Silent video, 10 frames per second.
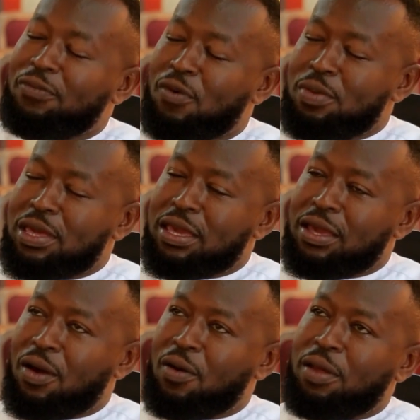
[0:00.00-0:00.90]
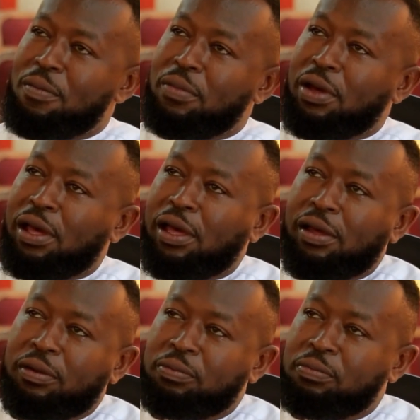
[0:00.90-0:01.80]
for me, on
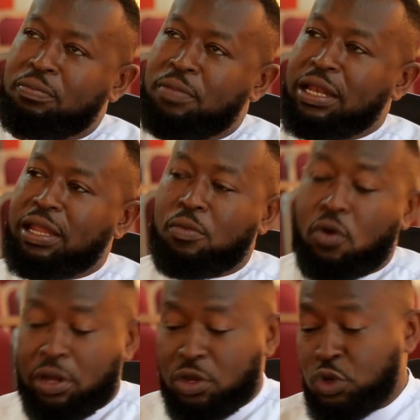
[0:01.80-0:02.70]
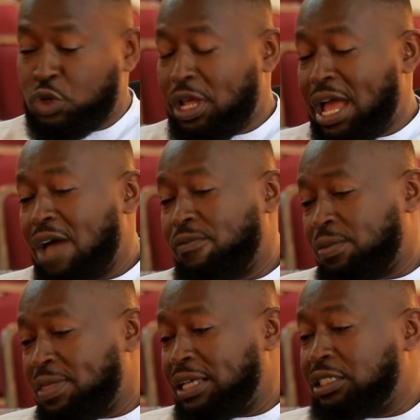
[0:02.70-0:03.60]
a Monday morning, usually I have
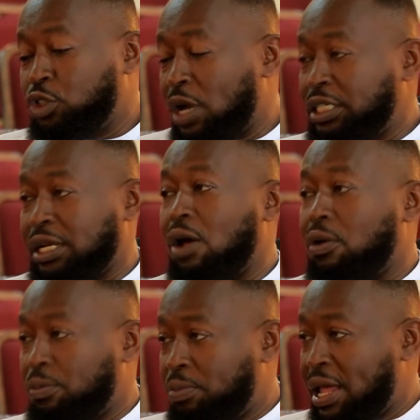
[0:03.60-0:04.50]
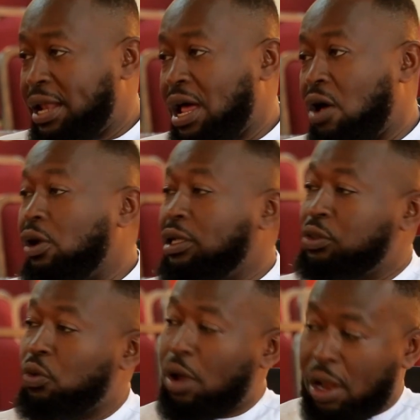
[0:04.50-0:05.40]
things structured out, planned out as
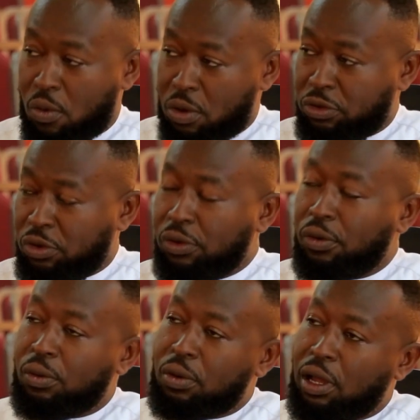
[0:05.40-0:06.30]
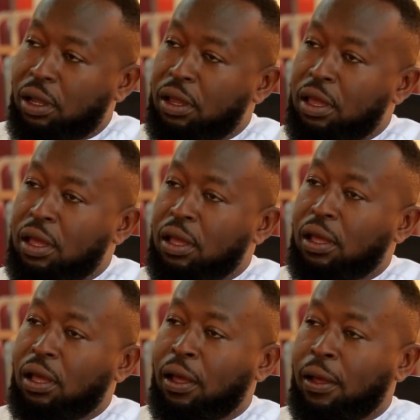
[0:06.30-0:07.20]
to what I want to do.
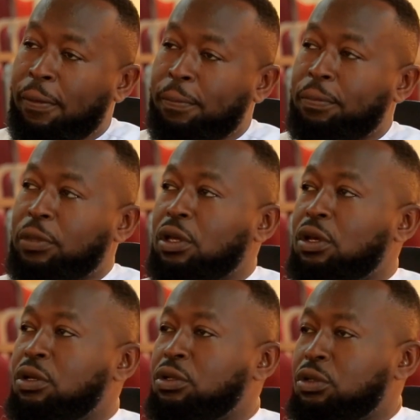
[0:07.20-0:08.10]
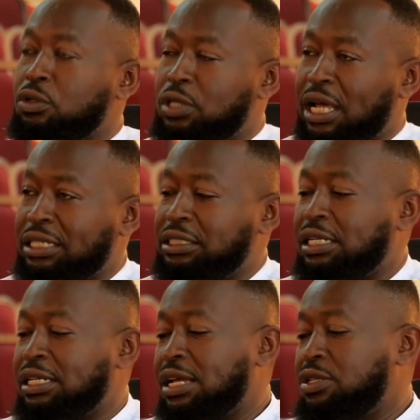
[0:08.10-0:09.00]
That is
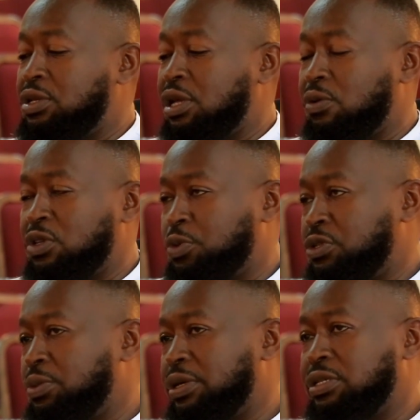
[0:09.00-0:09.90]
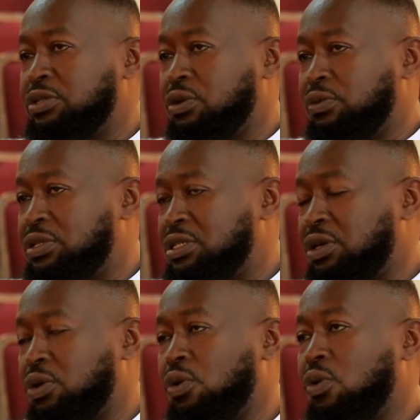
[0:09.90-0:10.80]
the day-to-day responsibilities of the
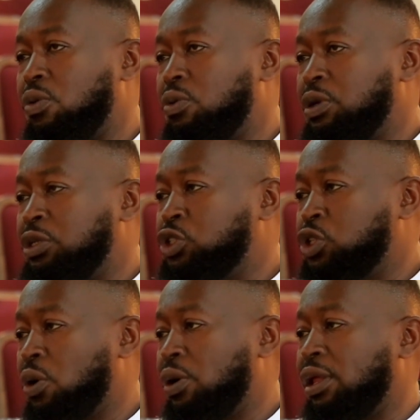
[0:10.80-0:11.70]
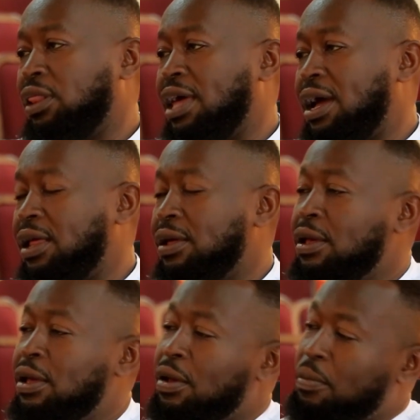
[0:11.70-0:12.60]
CEO, ensuring that
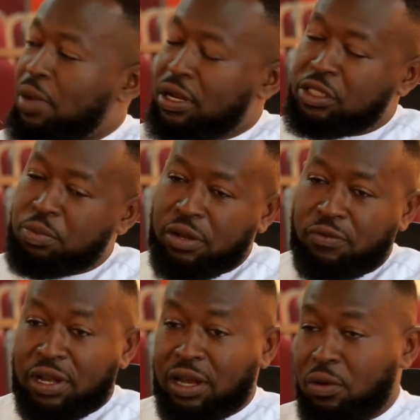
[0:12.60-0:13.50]
management vendor